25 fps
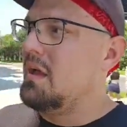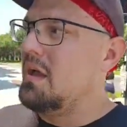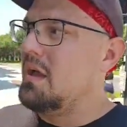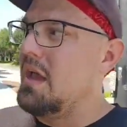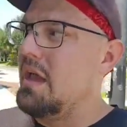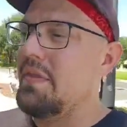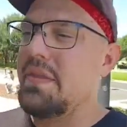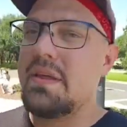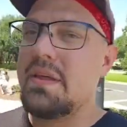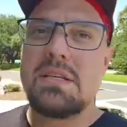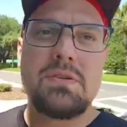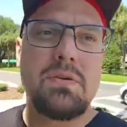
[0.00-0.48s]

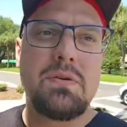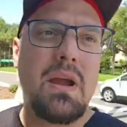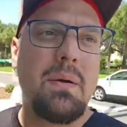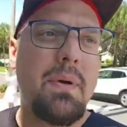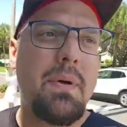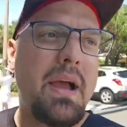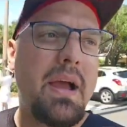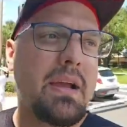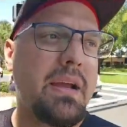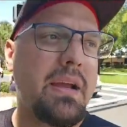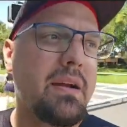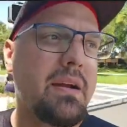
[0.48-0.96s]
And this right
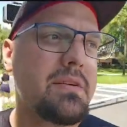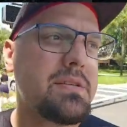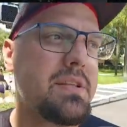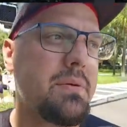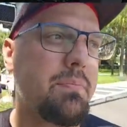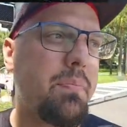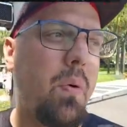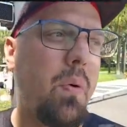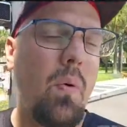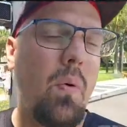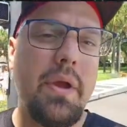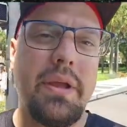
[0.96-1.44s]
back here is the
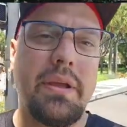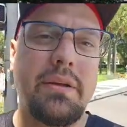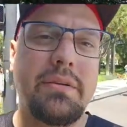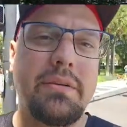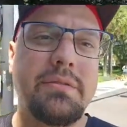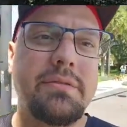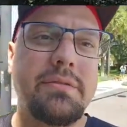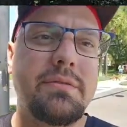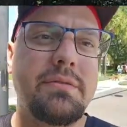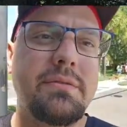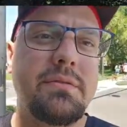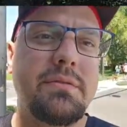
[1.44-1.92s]
Point
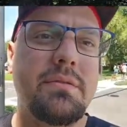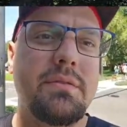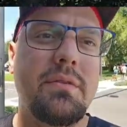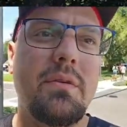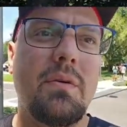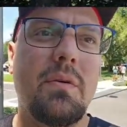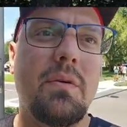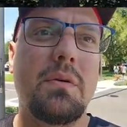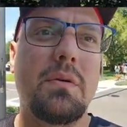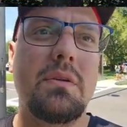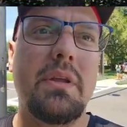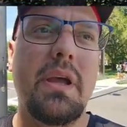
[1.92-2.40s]

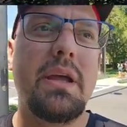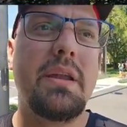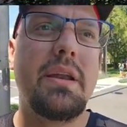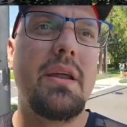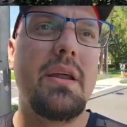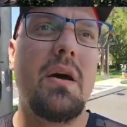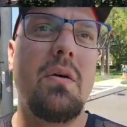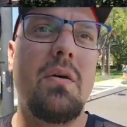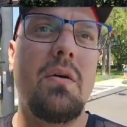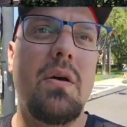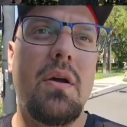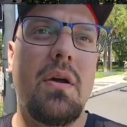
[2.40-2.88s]

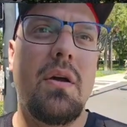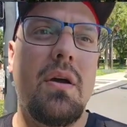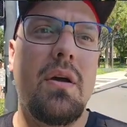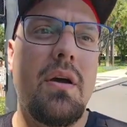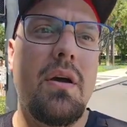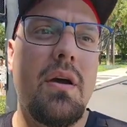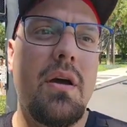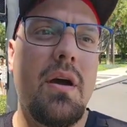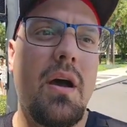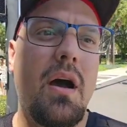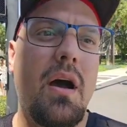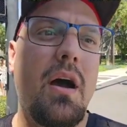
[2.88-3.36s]
Orlando.
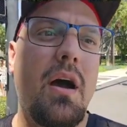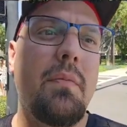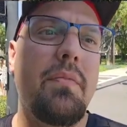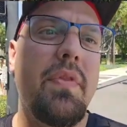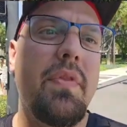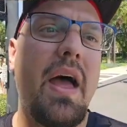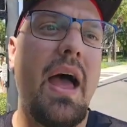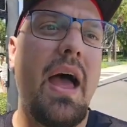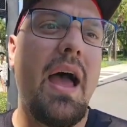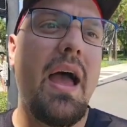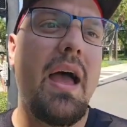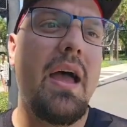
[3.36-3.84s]

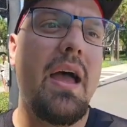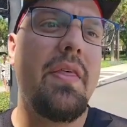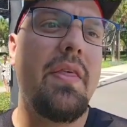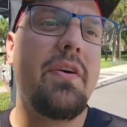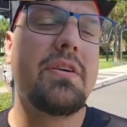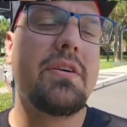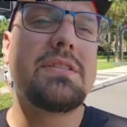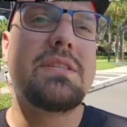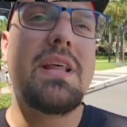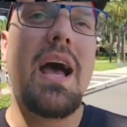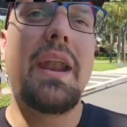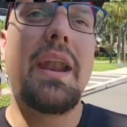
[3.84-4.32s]

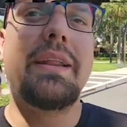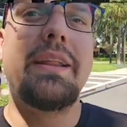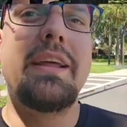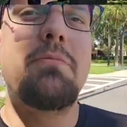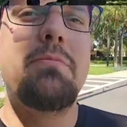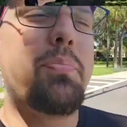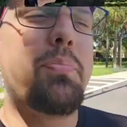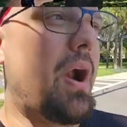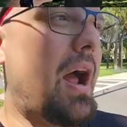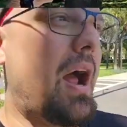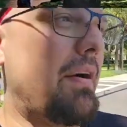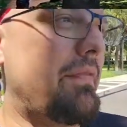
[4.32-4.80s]
There's not an
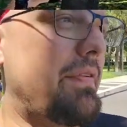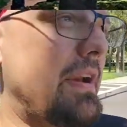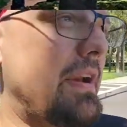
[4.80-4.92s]
Improv